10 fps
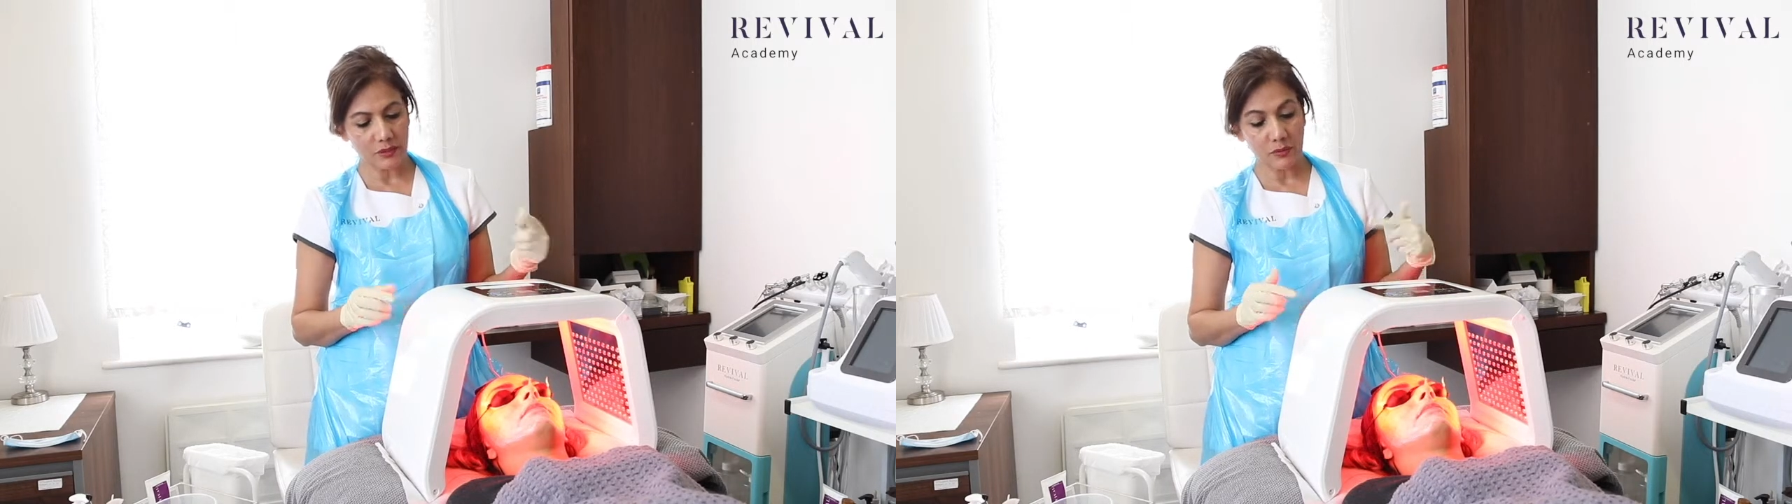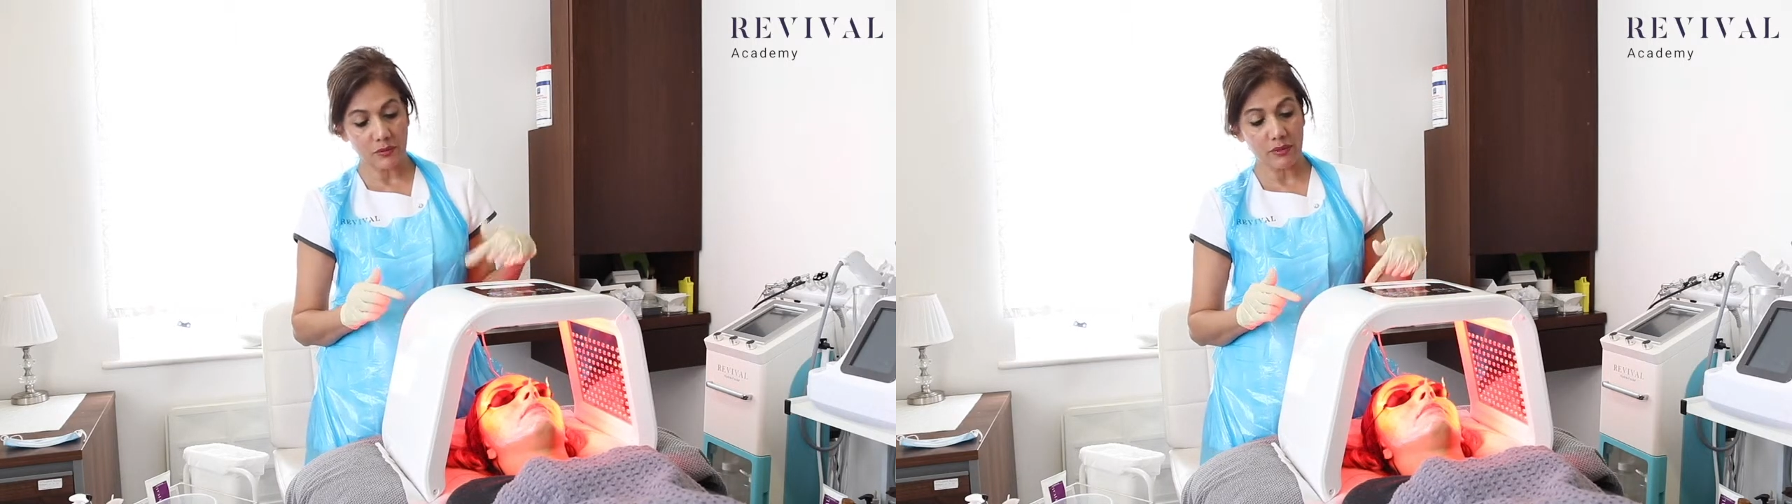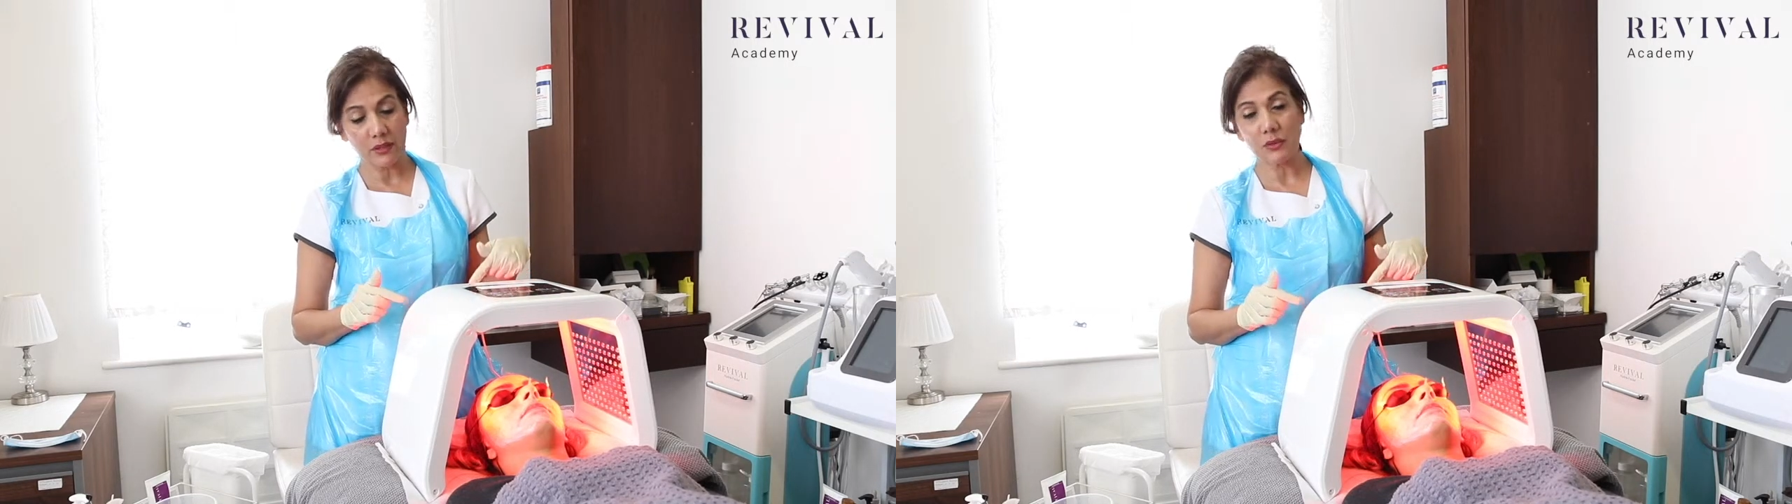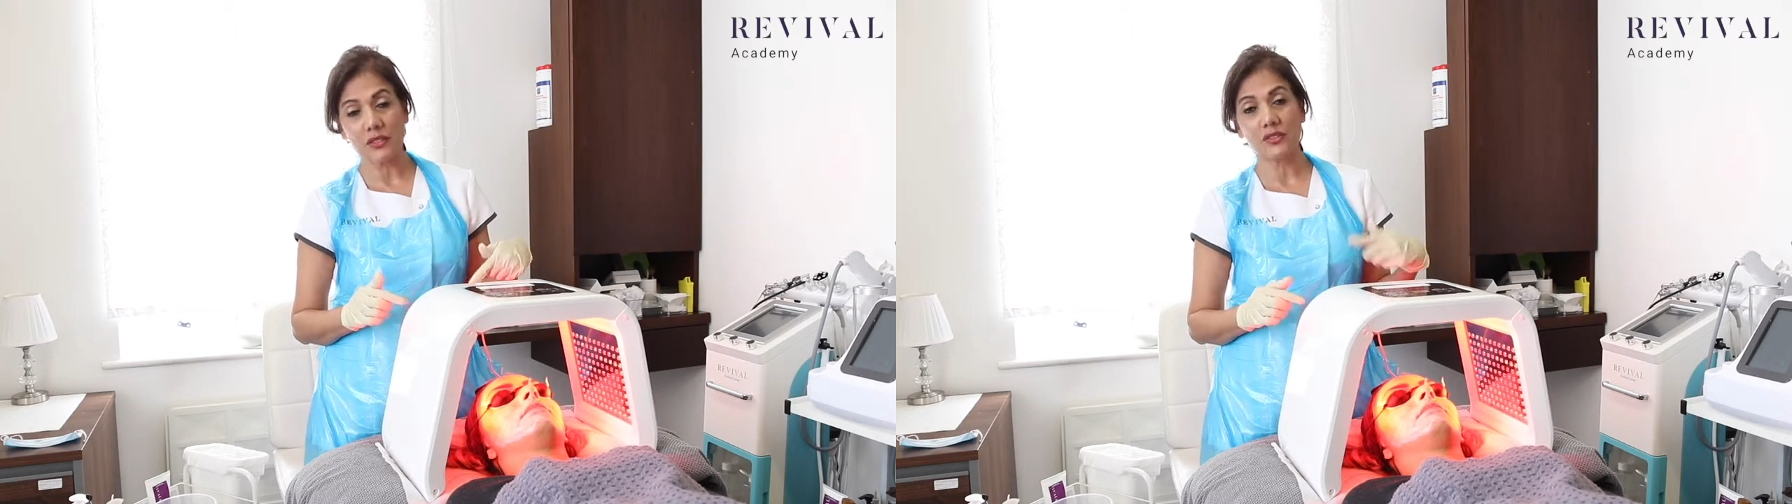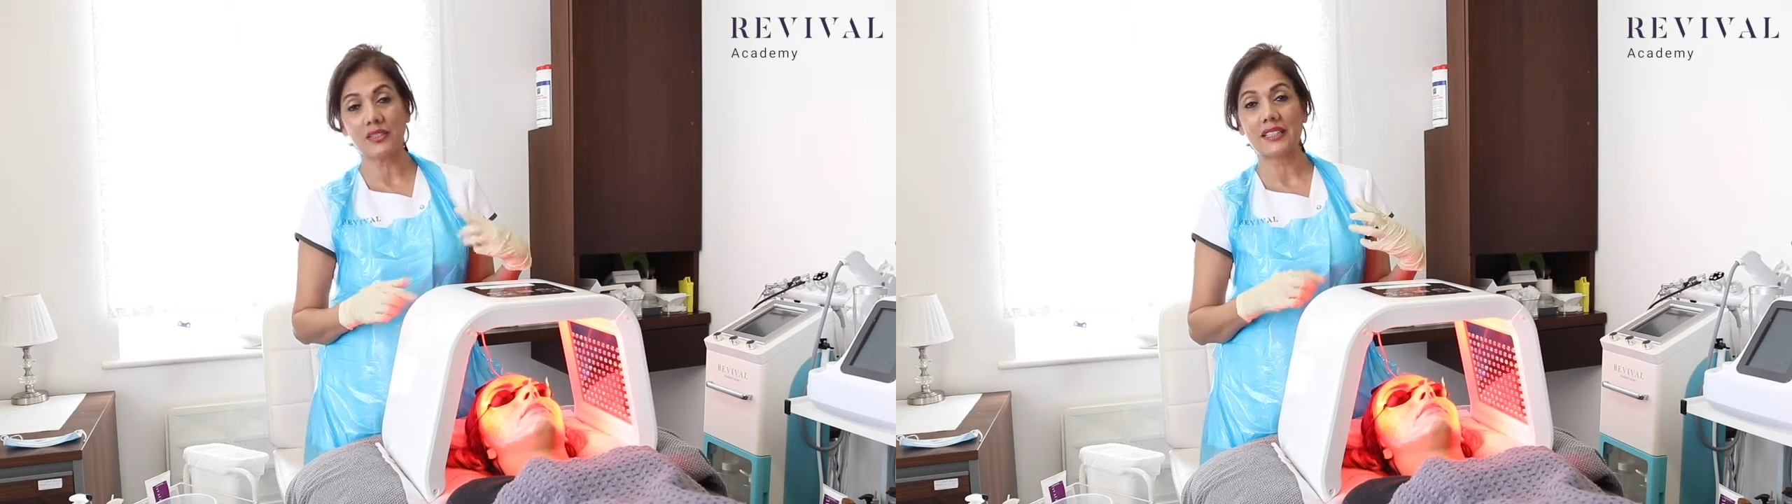but the red one
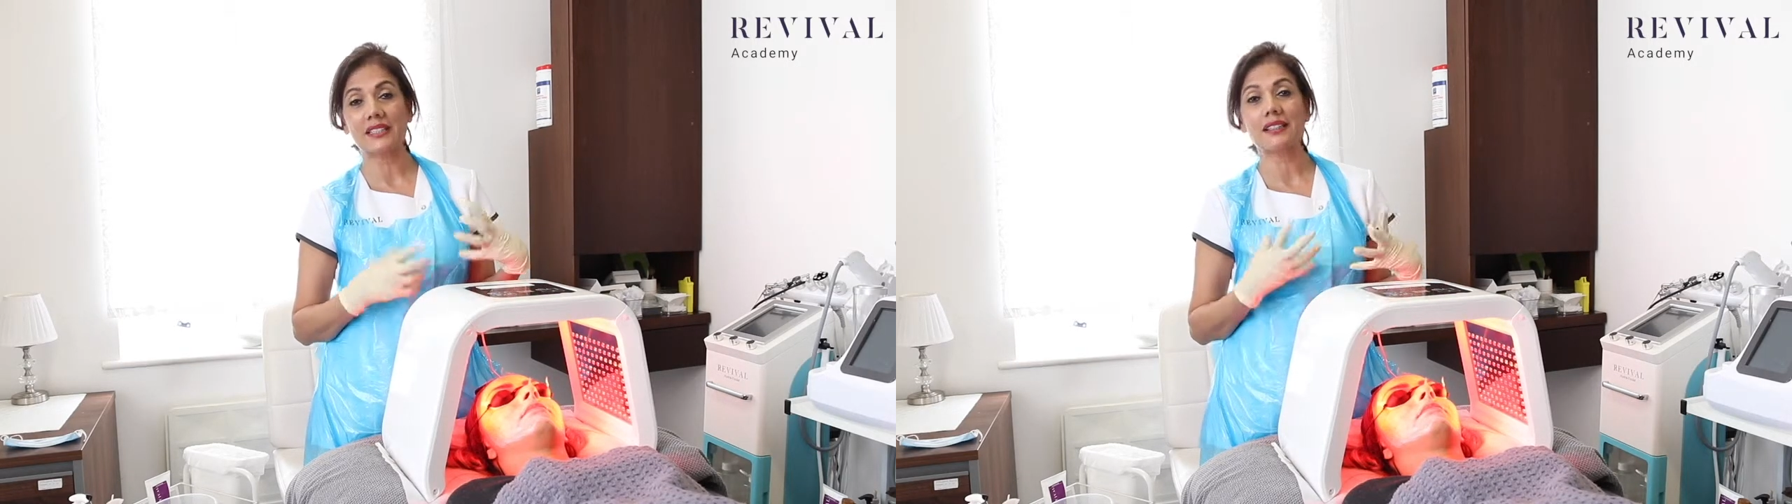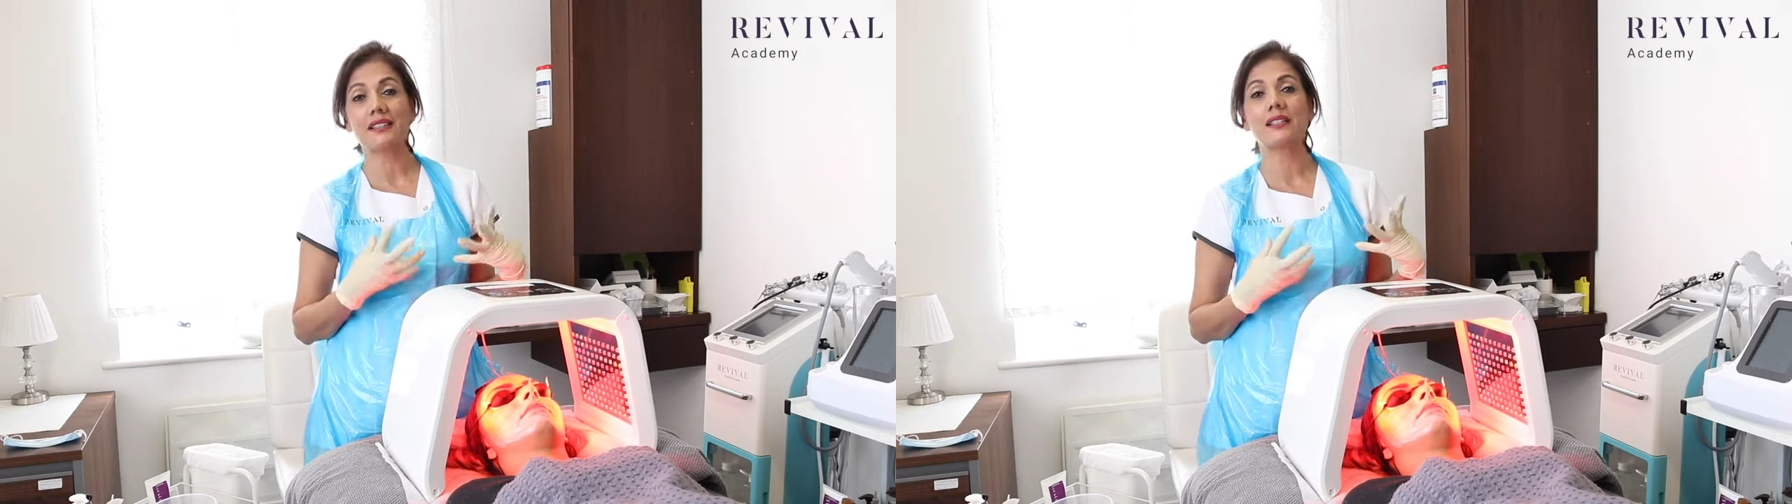is really nice,